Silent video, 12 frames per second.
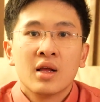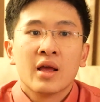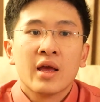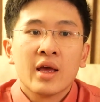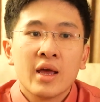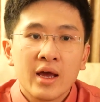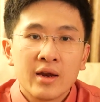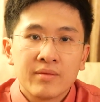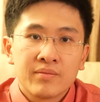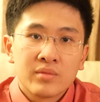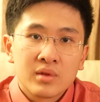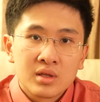And
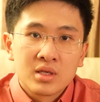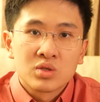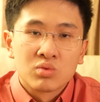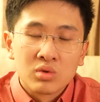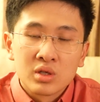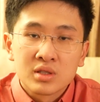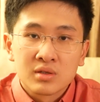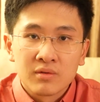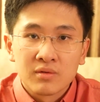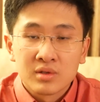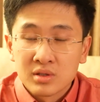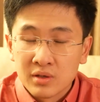this really
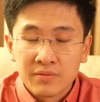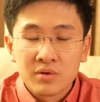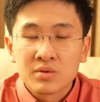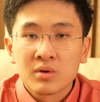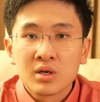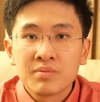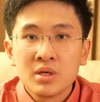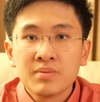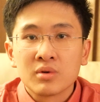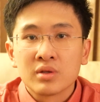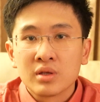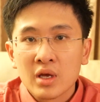differs for other people.